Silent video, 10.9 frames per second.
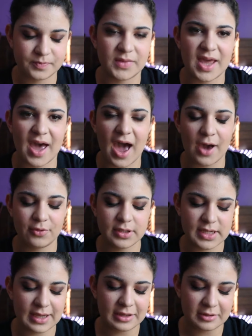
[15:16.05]
that I would
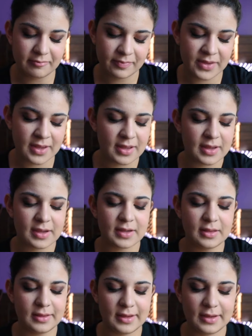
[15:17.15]
take
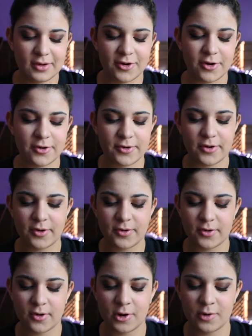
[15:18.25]
the
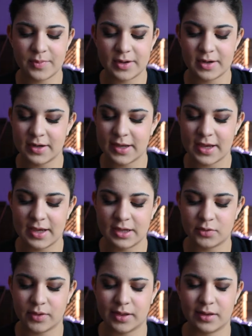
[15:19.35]
Urban Decay
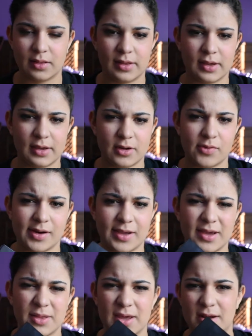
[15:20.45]

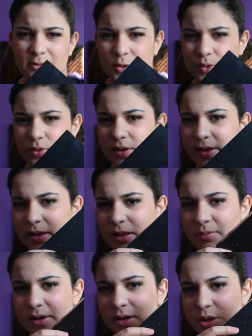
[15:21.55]
20th anniversary like
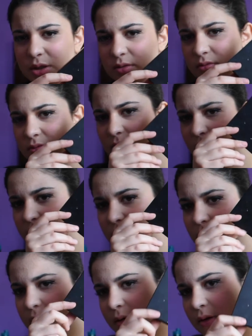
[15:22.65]
limited edition like
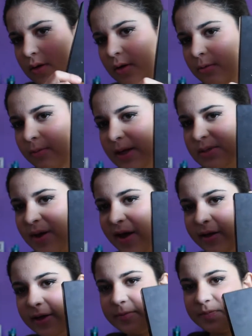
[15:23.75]
Vice
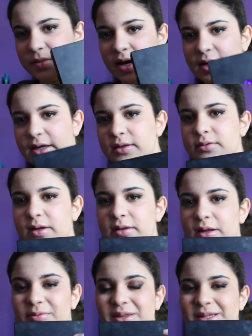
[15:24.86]
palette. I
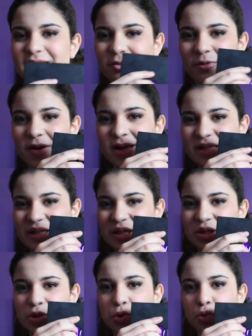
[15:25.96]
love this like
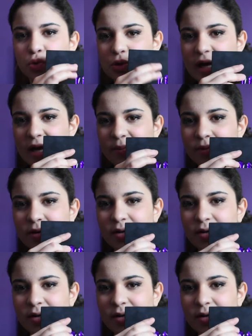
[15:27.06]
raised jewel type,